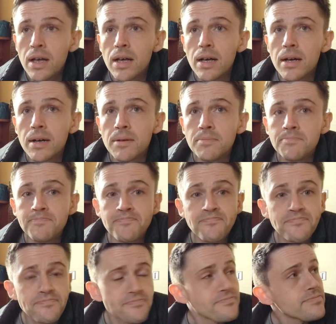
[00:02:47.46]

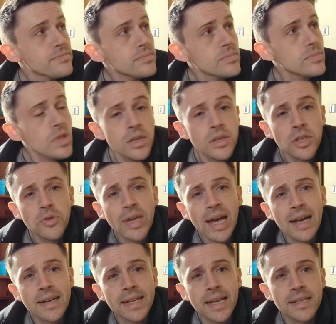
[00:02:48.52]
You
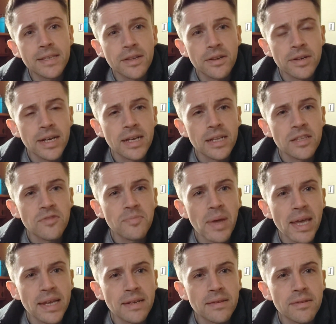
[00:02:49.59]
can get certain kinds of
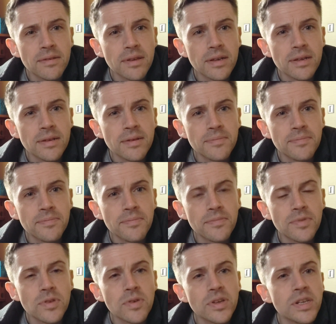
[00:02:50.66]
paint
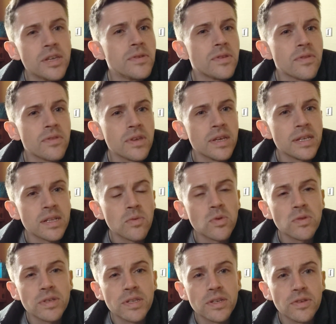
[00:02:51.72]
that you can use on these, and I
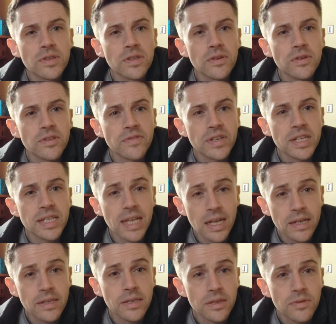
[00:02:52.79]
will discuss those if I
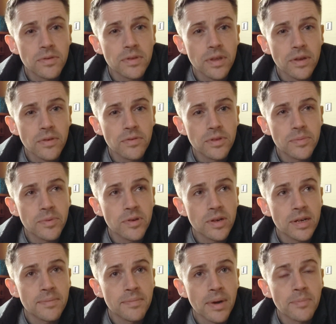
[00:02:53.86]
decide to use those, but
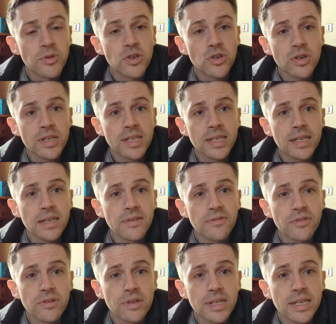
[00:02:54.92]
I'm just trying to see
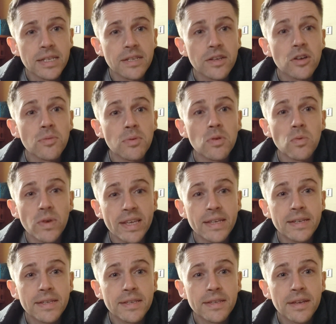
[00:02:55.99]
for at least a couple of
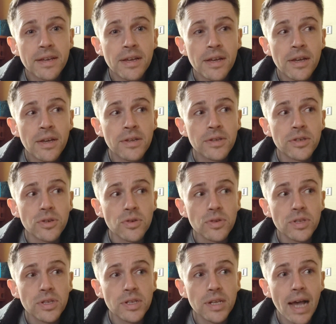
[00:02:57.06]
weeks
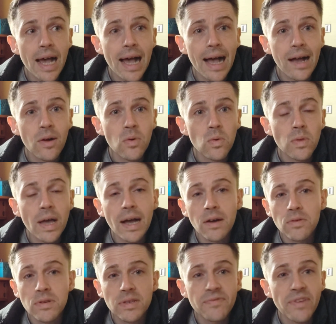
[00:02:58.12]
just how the
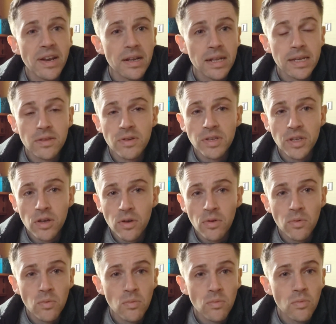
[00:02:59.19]
house ventilates on its
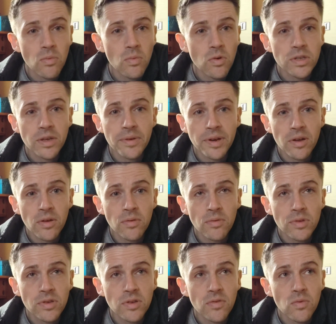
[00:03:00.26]
own, what's going
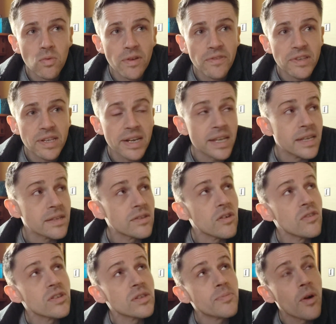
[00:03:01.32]
on, so if there's any
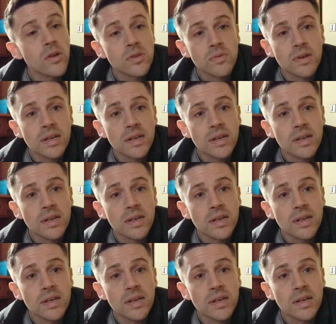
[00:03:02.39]
sort of spots